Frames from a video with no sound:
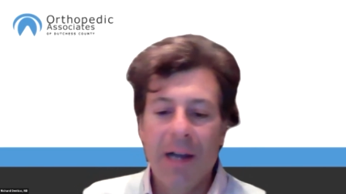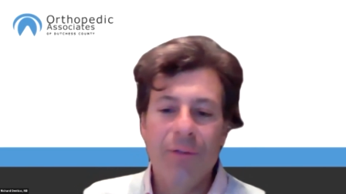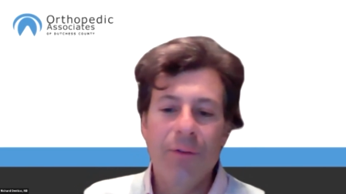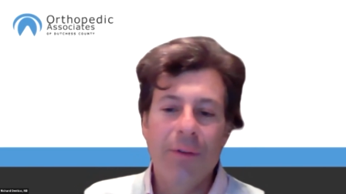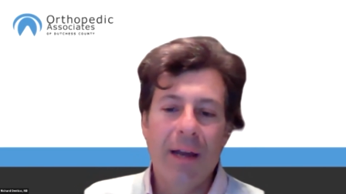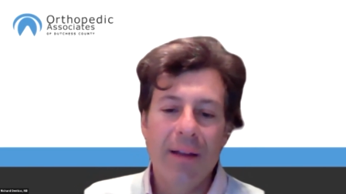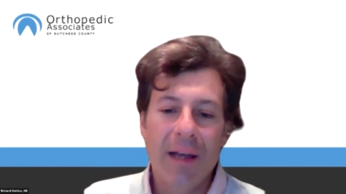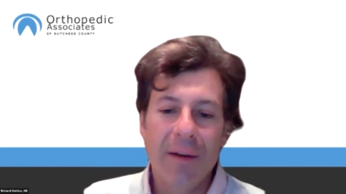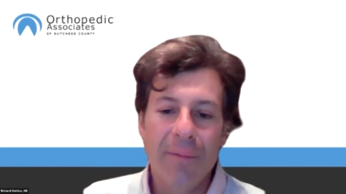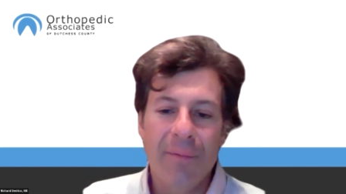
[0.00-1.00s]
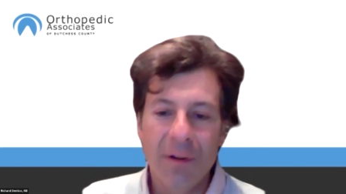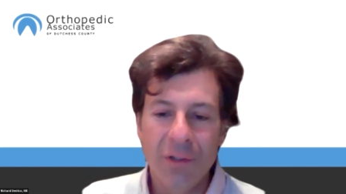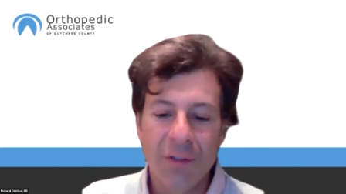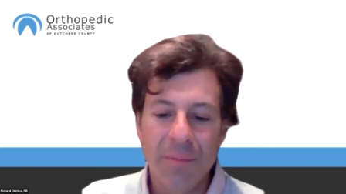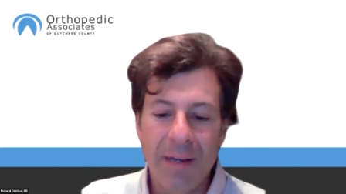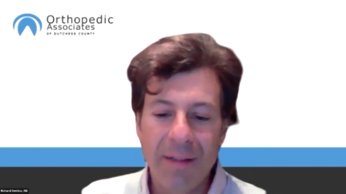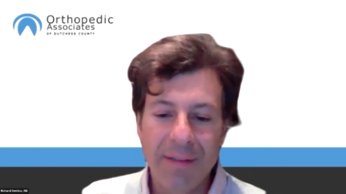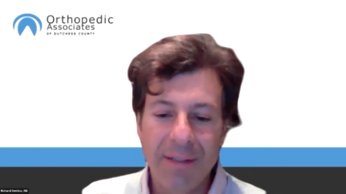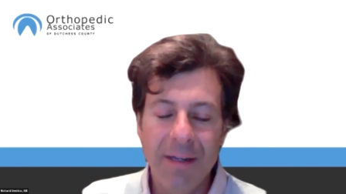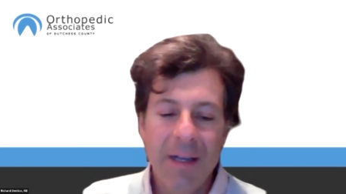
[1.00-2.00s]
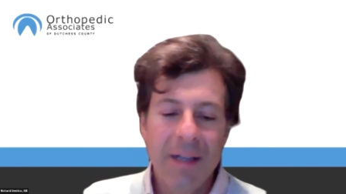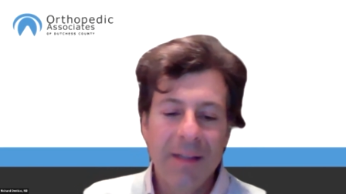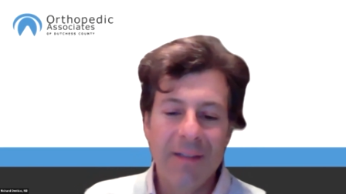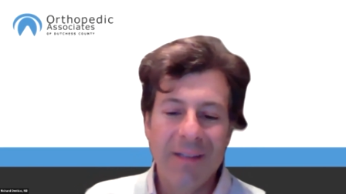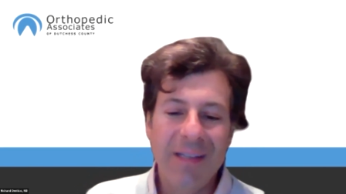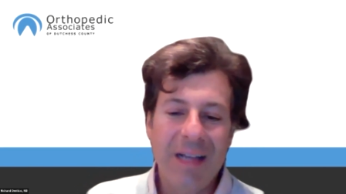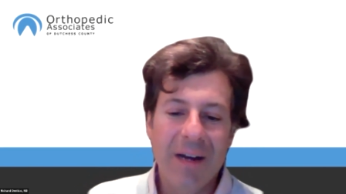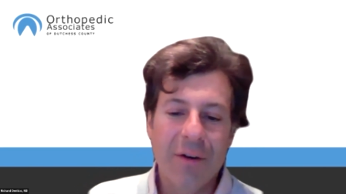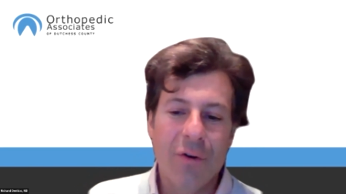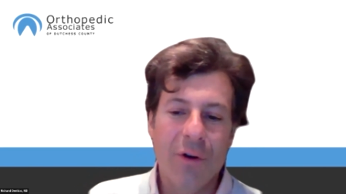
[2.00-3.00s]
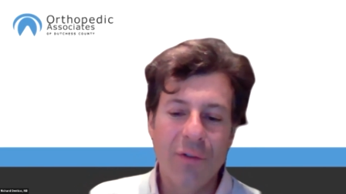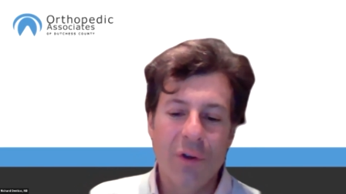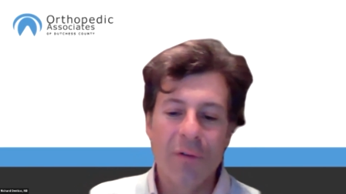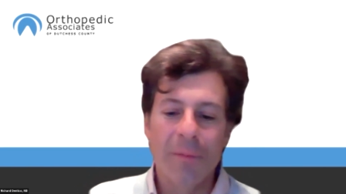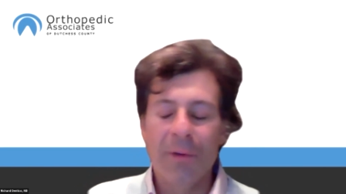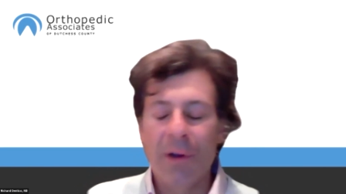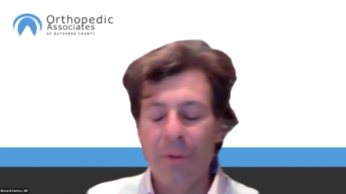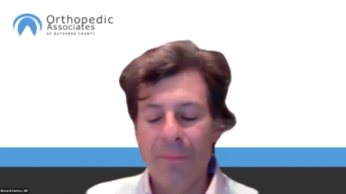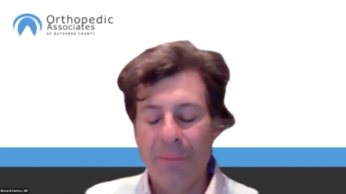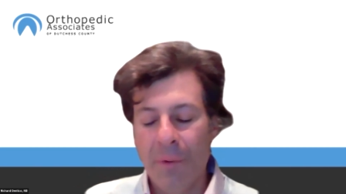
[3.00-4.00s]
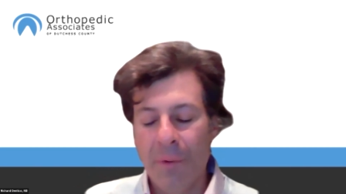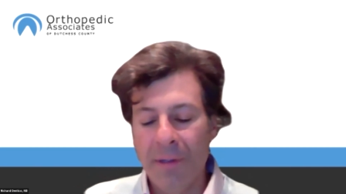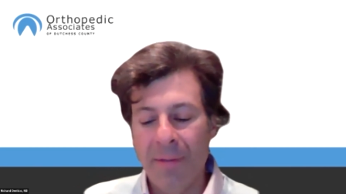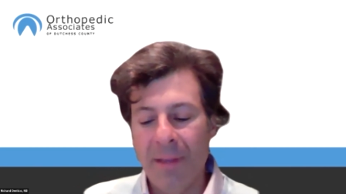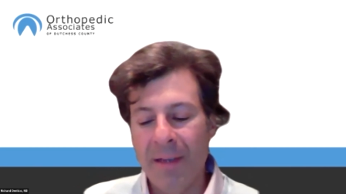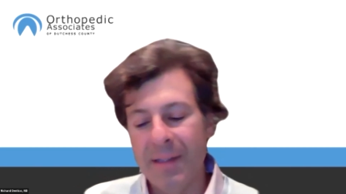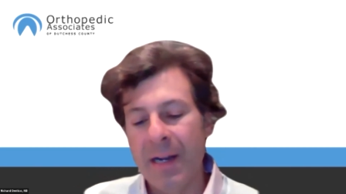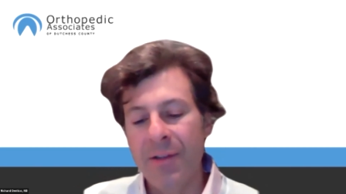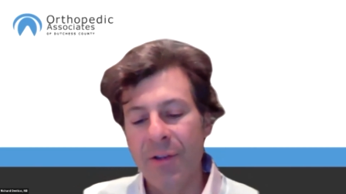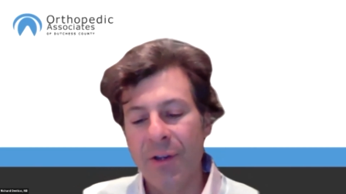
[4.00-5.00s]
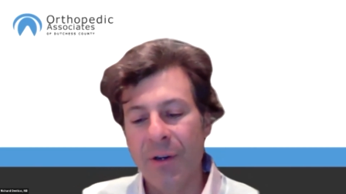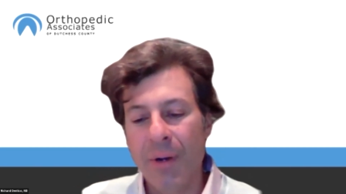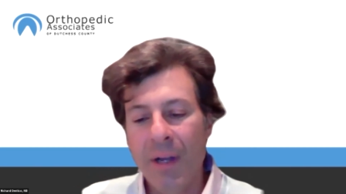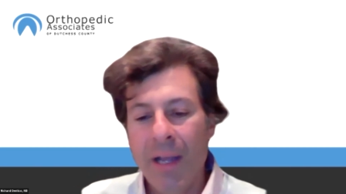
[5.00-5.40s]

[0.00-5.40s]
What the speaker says: I do that a lot in functional medicine. There's a lot of crossover with the things that I do.